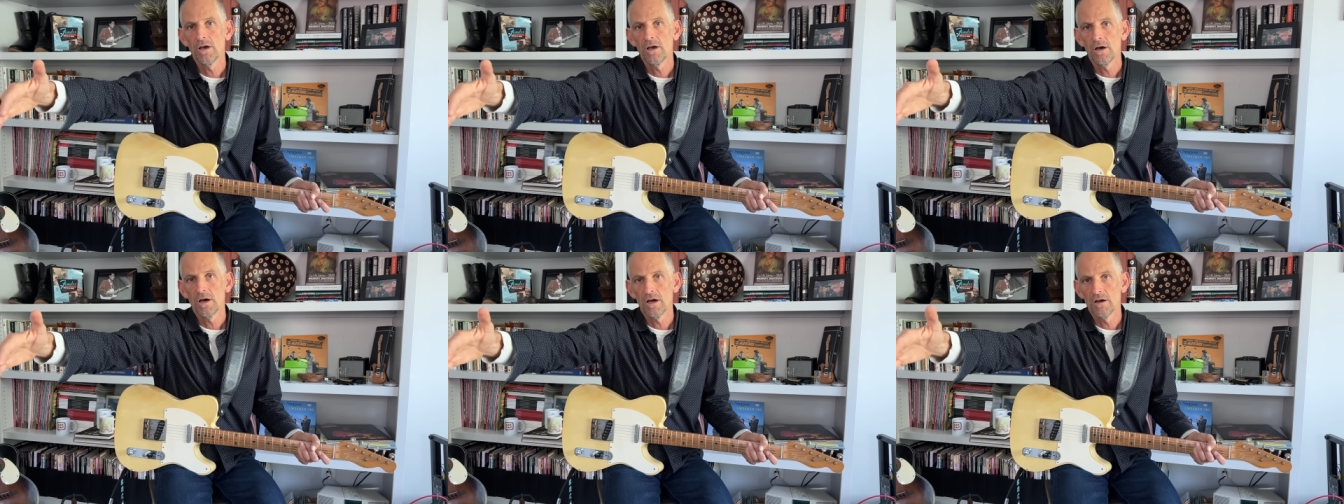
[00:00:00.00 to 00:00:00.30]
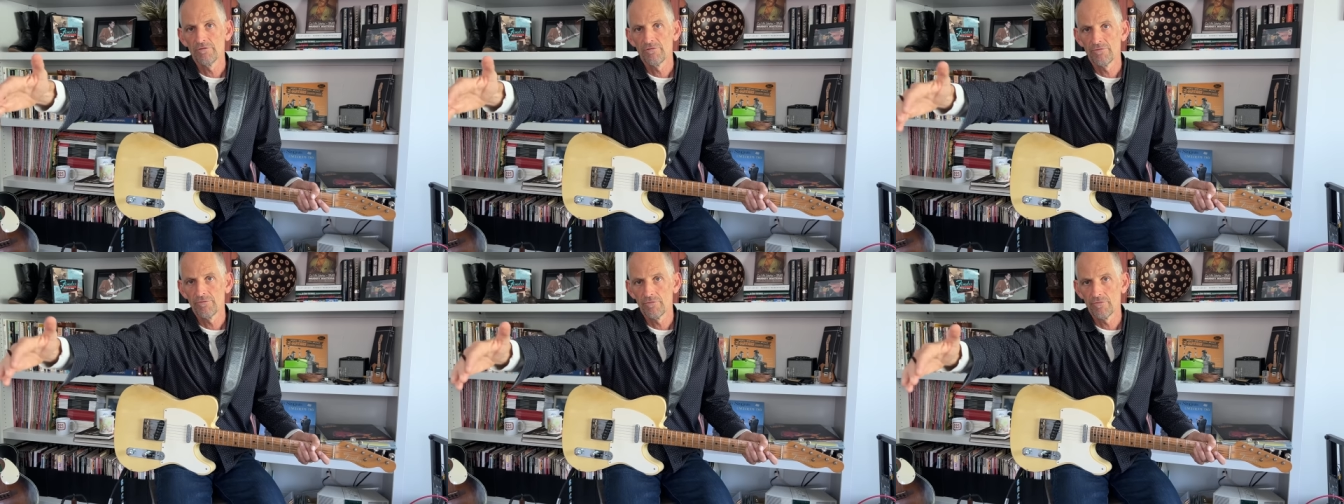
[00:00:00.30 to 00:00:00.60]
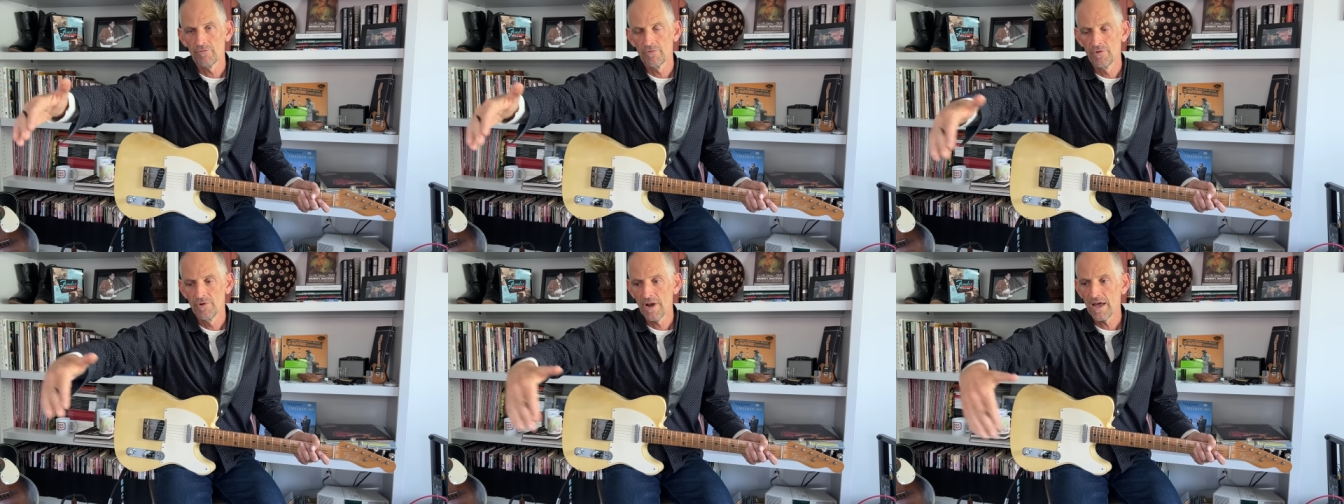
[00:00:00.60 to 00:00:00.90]
of
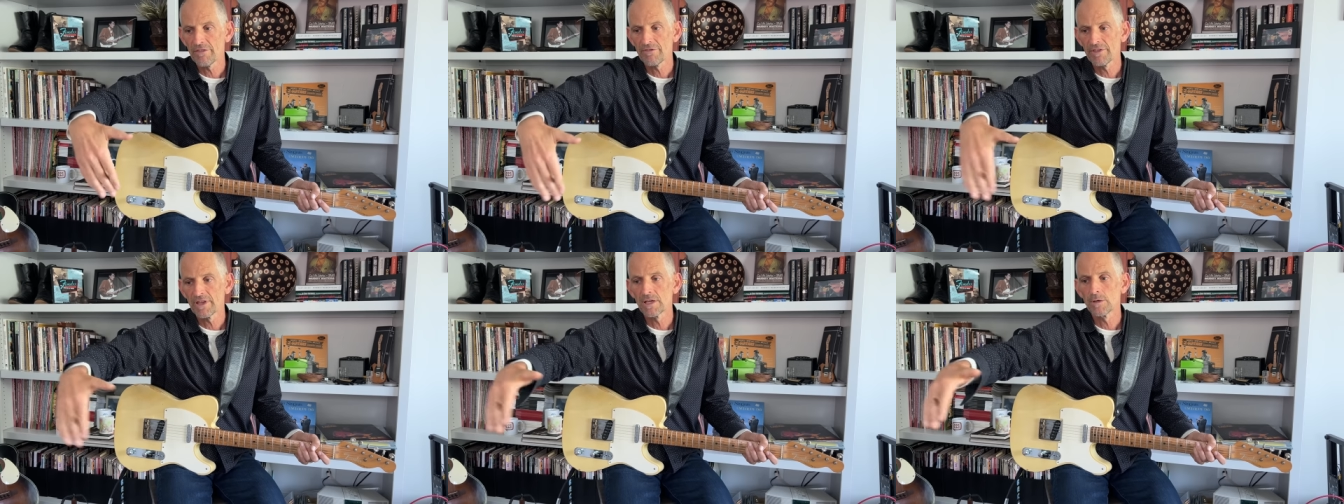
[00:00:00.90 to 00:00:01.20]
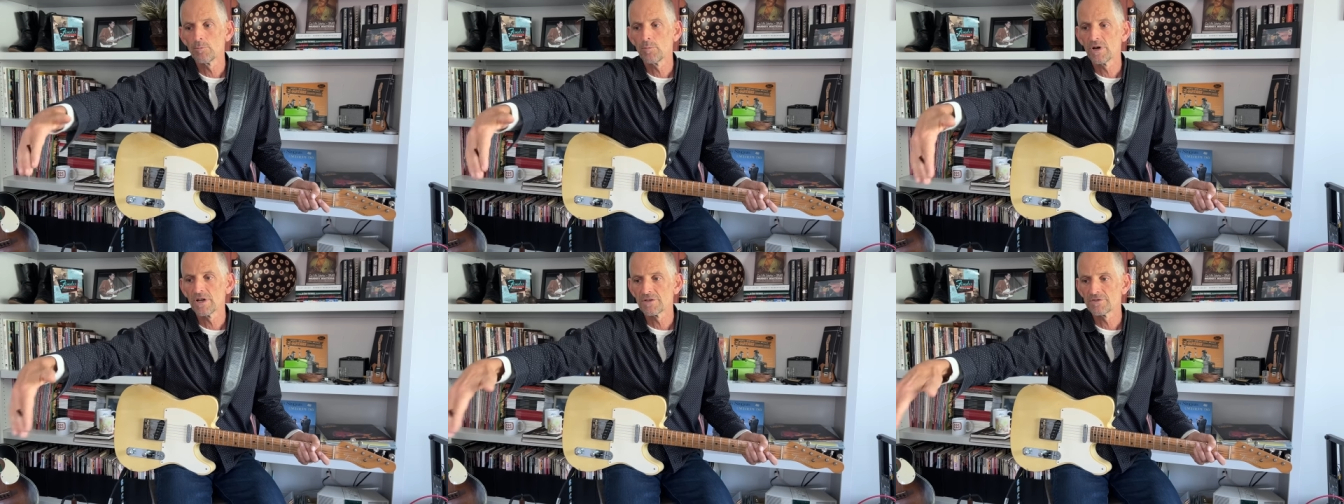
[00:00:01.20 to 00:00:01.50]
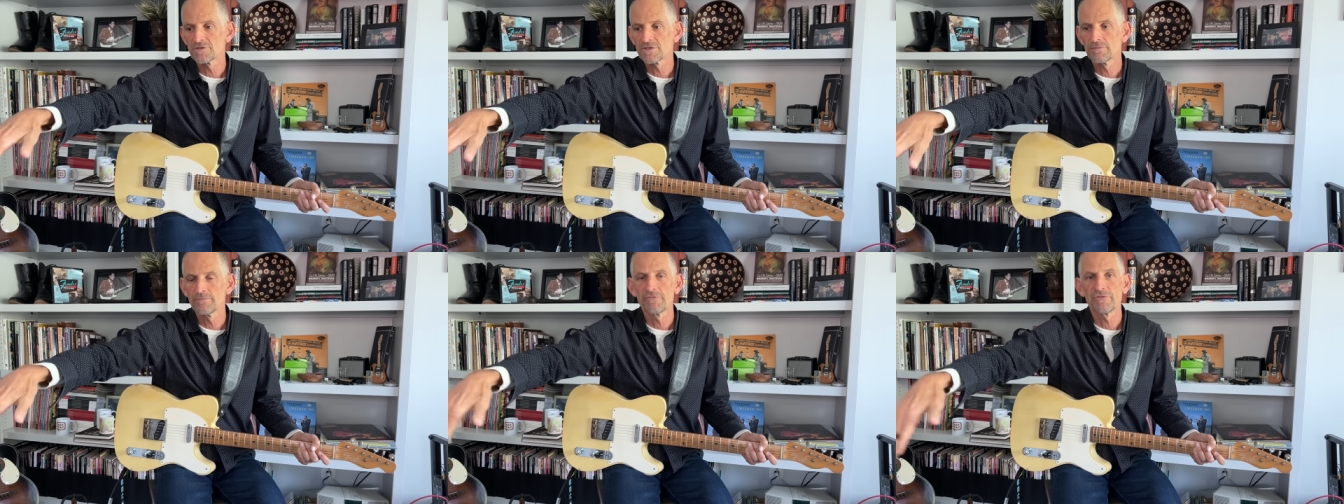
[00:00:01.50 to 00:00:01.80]
nothing but
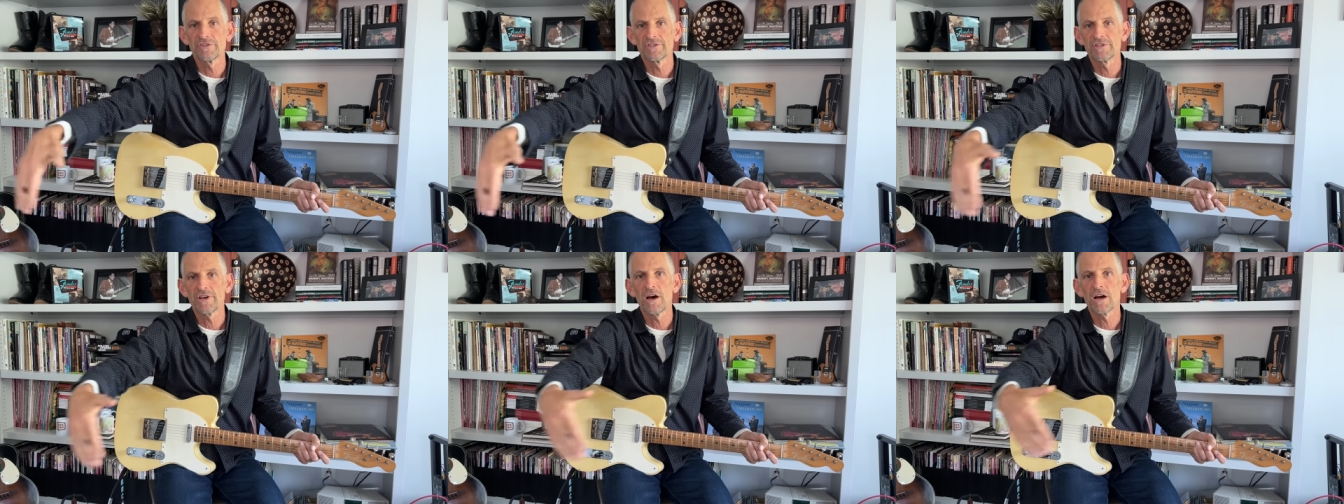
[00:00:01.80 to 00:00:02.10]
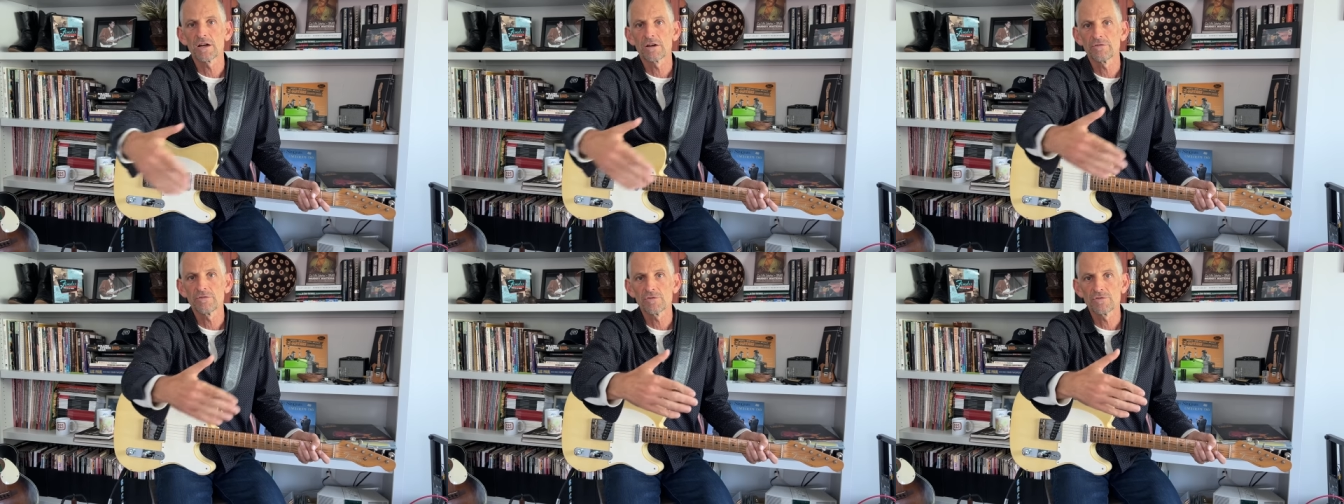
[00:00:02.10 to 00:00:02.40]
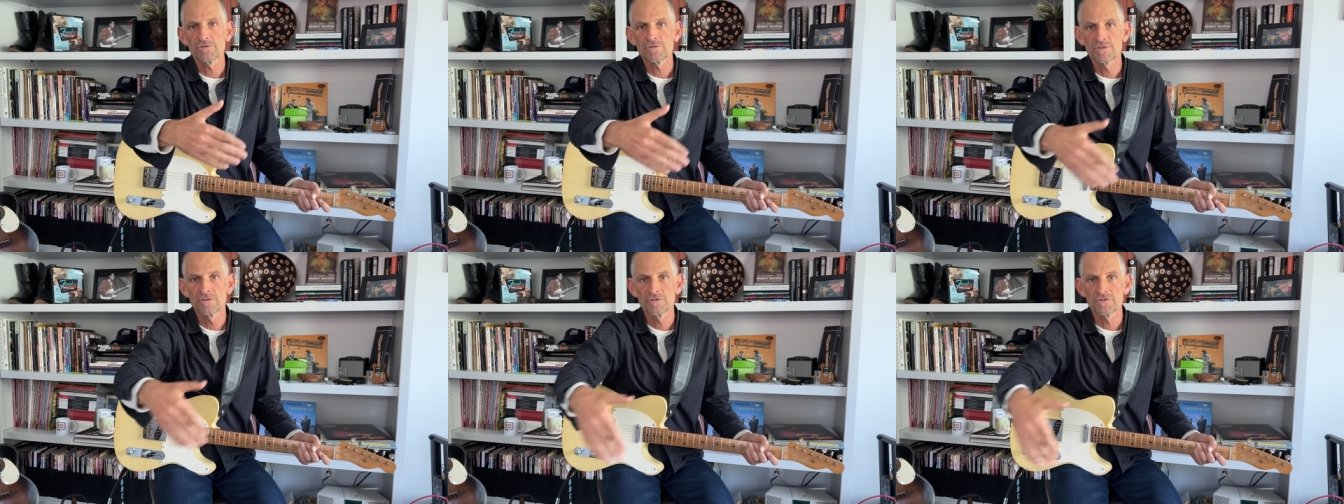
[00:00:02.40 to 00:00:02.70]
some
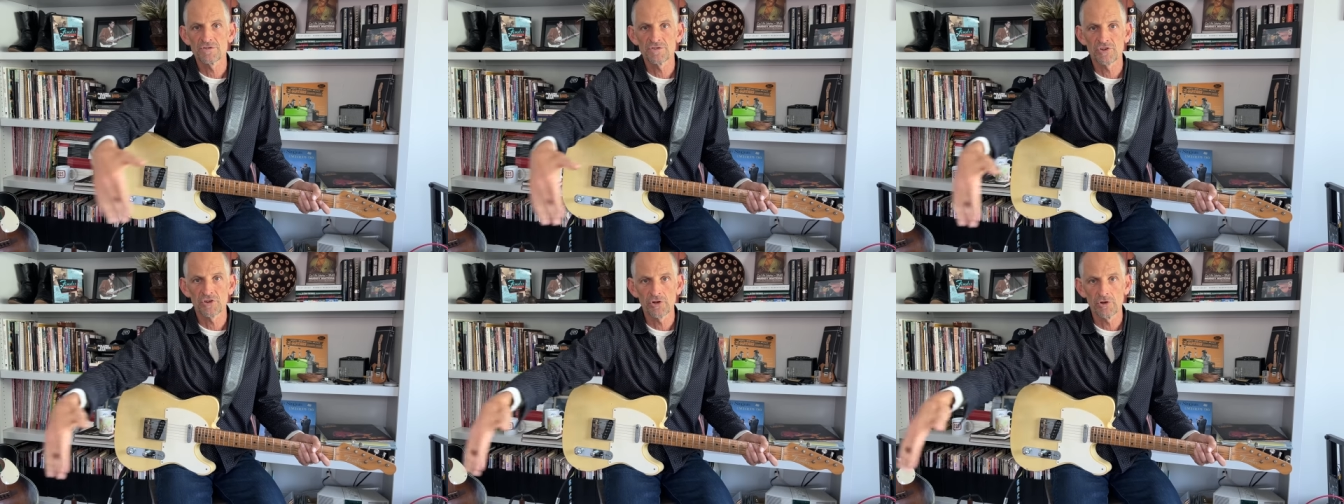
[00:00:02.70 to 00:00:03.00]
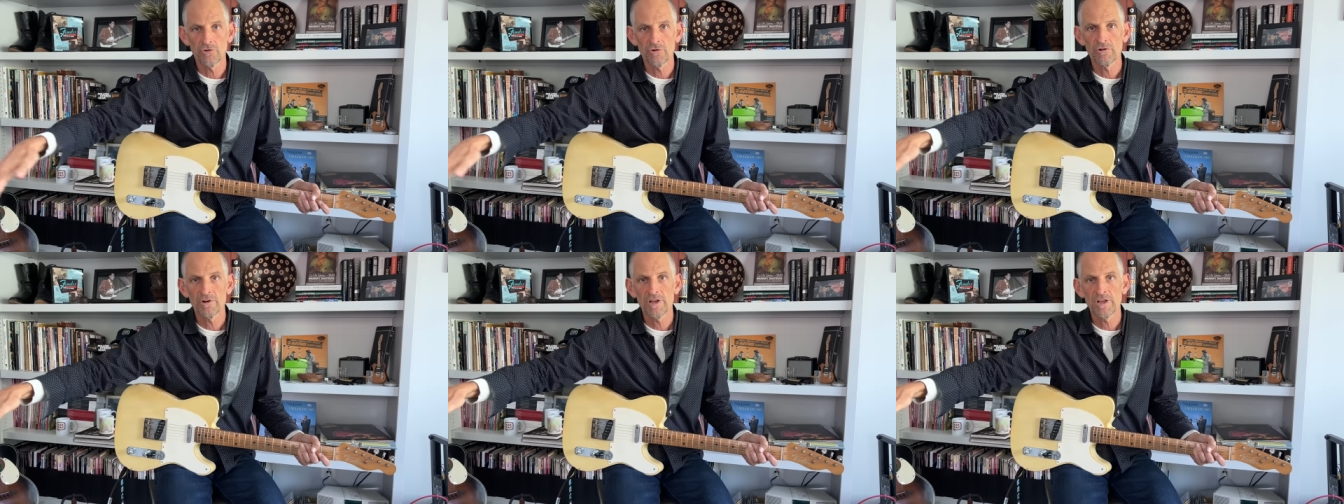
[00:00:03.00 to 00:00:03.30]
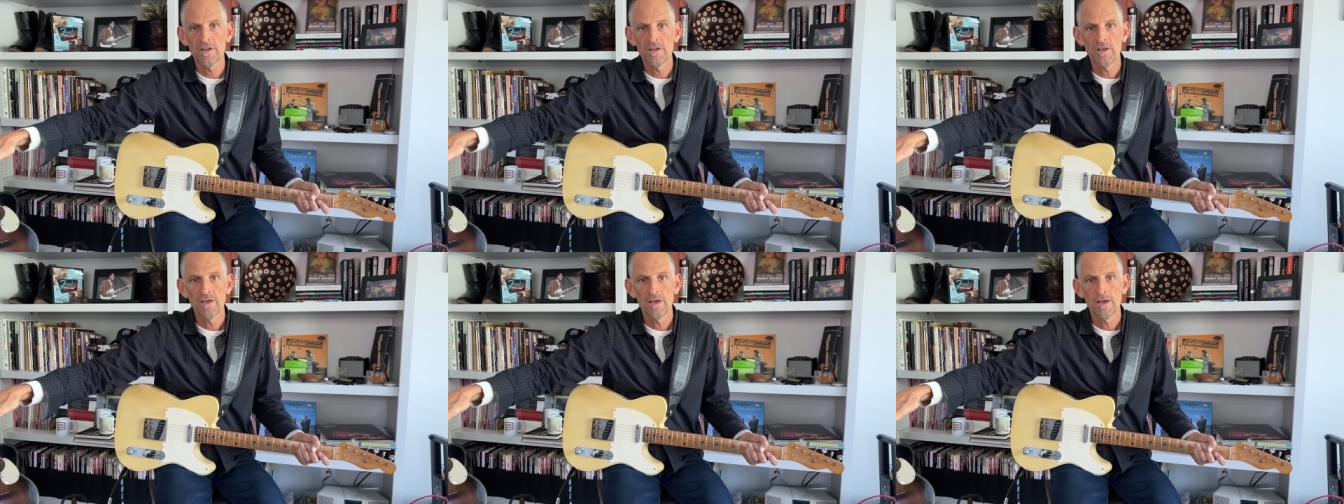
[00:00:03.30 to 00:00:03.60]
photographers and
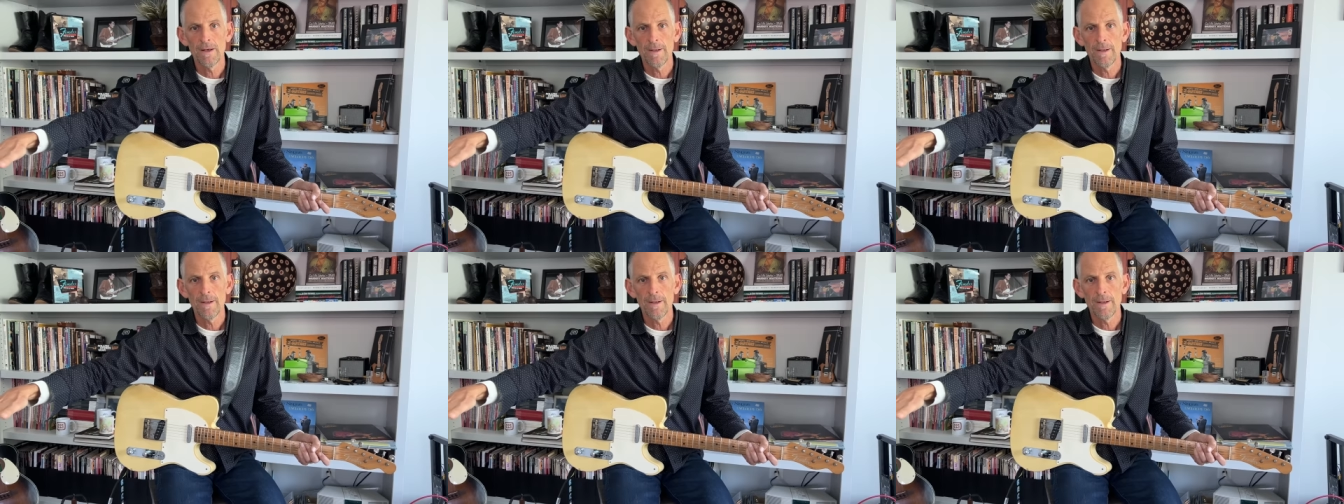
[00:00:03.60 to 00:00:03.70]
security,